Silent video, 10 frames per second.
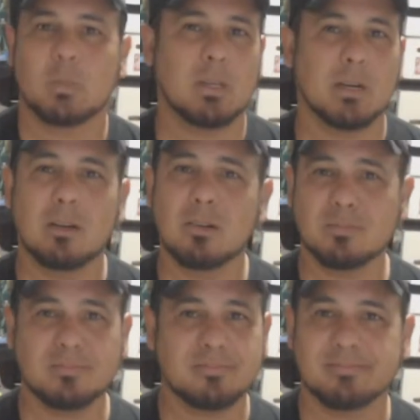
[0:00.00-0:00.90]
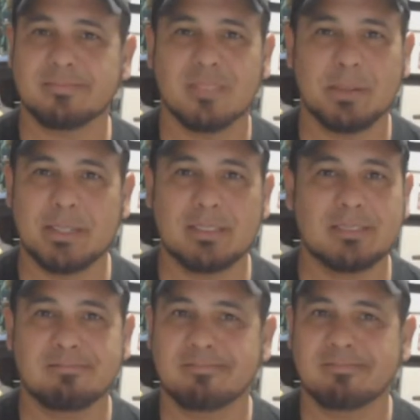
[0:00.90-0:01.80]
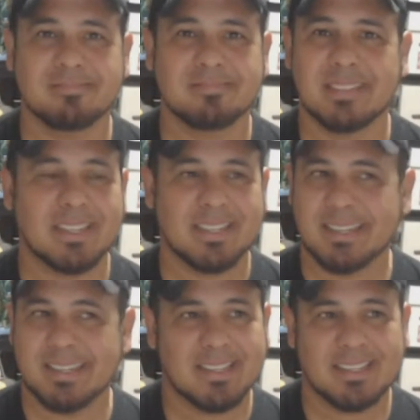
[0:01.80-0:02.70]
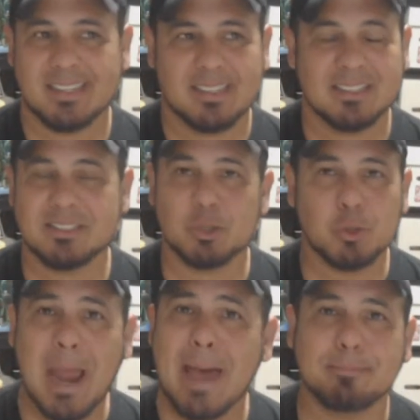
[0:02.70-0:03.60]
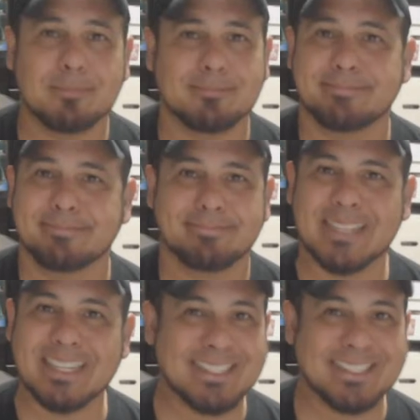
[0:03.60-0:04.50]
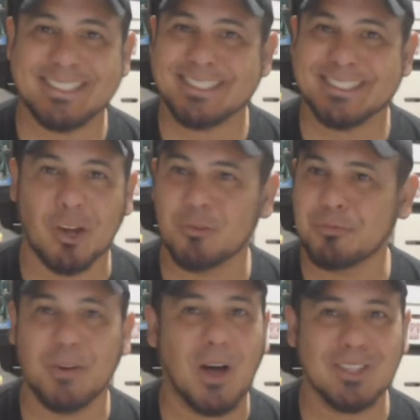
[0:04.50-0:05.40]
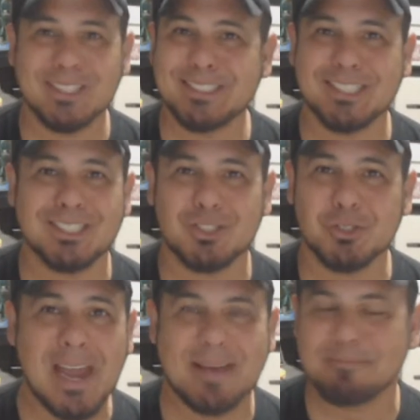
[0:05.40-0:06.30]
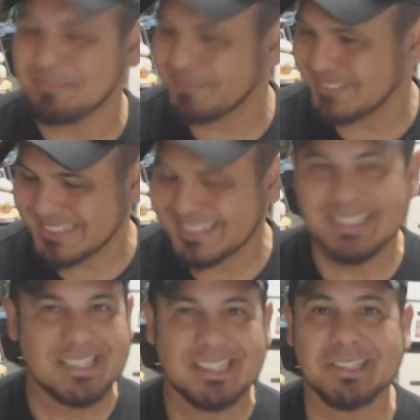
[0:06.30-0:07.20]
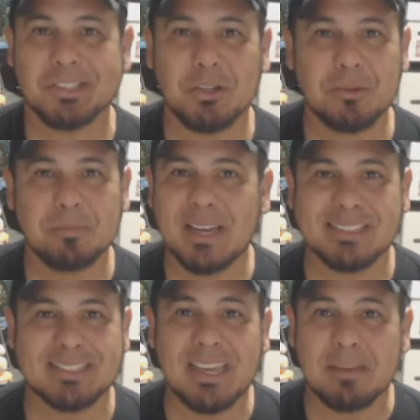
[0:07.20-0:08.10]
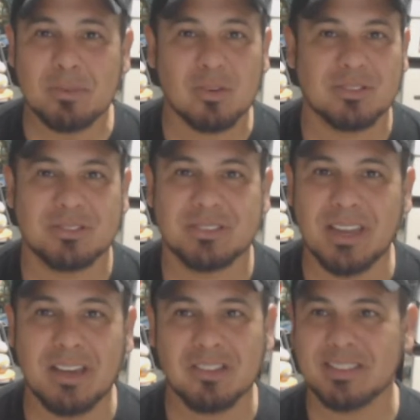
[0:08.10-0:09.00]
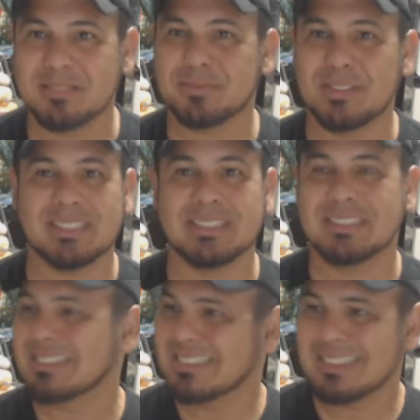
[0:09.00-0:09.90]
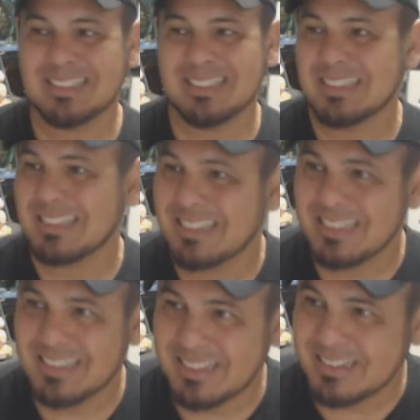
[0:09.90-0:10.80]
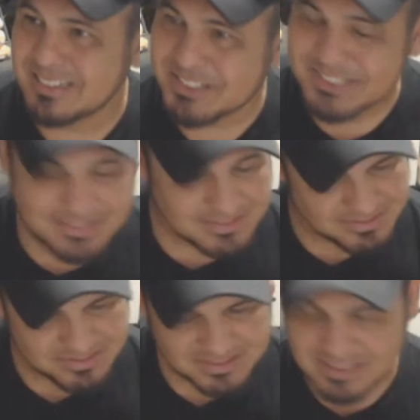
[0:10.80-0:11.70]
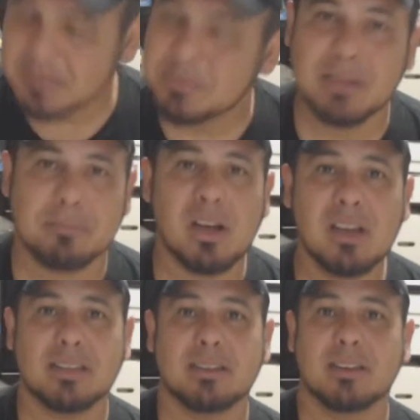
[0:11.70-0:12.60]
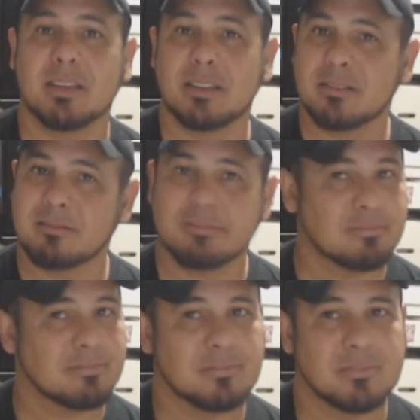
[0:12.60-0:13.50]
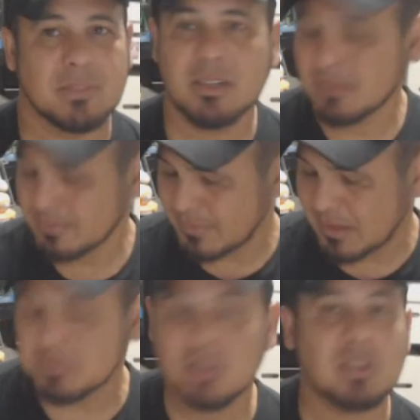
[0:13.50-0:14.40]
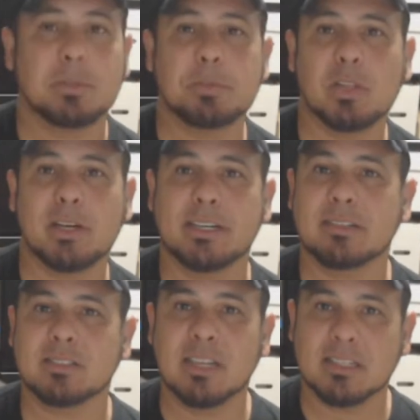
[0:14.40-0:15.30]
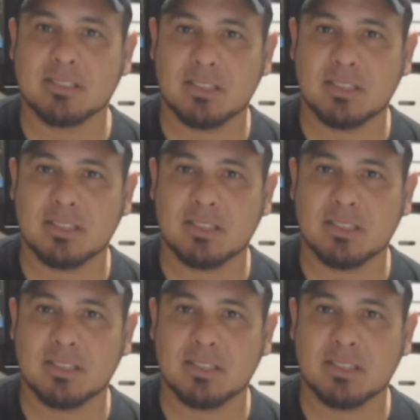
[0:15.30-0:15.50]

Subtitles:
you know, I mean, it's a trap. Don't fall into the trap. Learn by example, you know, like, fucking, and just keep that in mind. And, you know, I'm going to be planning out the next